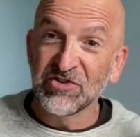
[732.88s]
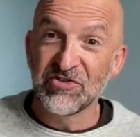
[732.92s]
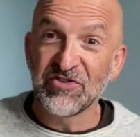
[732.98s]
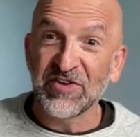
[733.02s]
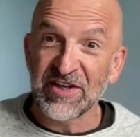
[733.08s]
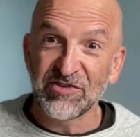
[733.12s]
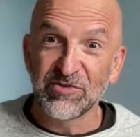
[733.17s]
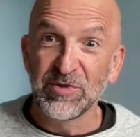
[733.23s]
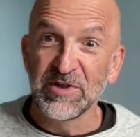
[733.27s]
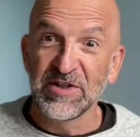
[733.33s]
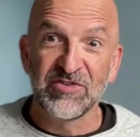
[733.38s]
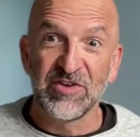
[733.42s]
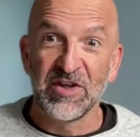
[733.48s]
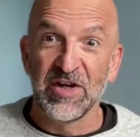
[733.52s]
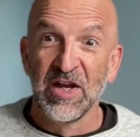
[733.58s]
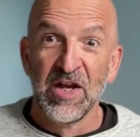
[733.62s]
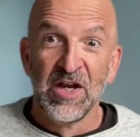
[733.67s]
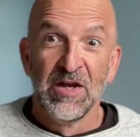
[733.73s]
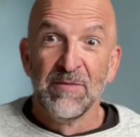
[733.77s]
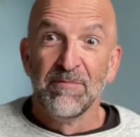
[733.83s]
last week, said,
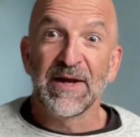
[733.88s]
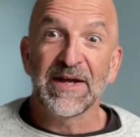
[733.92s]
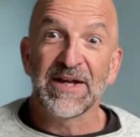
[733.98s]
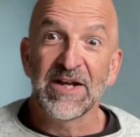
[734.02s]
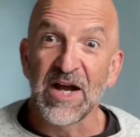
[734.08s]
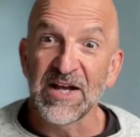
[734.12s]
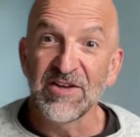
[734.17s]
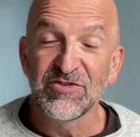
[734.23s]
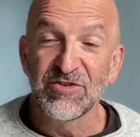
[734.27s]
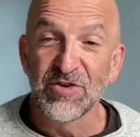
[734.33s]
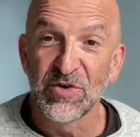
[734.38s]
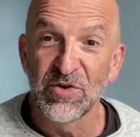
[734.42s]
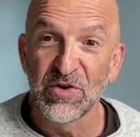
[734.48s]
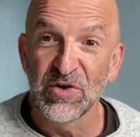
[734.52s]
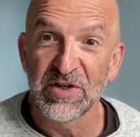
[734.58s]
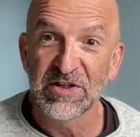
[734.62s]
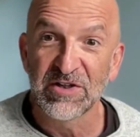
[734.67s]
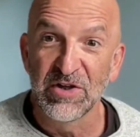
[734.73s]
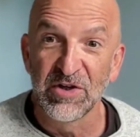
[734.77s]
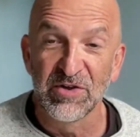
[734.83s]
my guys don't know how
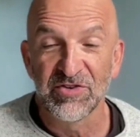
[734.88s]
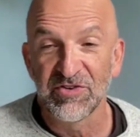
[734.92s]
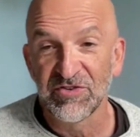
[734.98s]
to close.